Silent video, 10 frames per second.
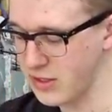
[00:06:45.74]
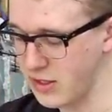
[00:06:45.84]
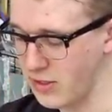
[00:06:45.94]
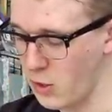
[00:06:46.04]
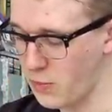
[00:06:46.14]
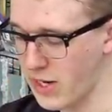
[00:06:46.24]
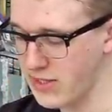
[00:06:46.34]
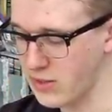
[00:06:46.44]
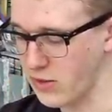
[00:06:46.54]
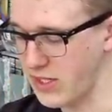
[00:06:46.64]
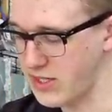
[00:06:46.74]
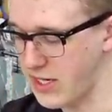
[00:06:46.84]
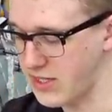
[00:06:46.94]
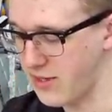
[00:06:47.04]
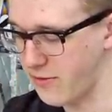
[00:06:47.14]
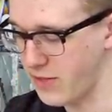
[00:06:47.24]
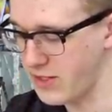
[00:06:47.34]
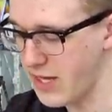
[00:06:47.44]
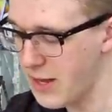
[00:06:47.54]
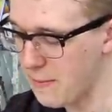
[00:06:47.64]
uh, no price or release date set for
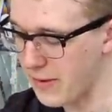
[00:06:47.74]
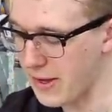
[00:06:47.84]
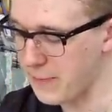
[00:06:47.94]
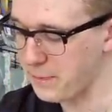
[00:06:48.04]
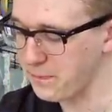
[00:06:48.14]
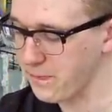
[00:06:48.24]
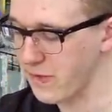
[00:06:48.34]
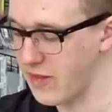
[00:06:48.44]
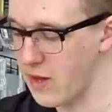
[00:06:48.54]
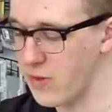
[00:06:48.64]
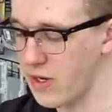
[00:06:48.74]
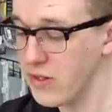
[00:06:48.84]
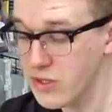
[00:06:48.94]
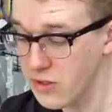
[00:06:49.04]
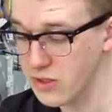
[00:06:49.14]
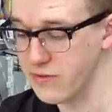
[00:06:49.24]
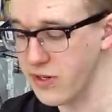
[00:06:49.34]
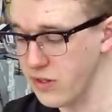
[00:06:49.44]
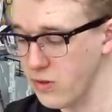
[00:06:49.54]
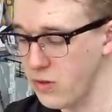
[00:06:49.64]
this yet, but that one also looks
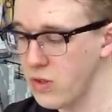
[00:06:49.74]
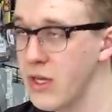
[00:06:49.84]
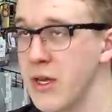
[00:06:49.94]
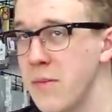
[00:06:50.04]
very cool.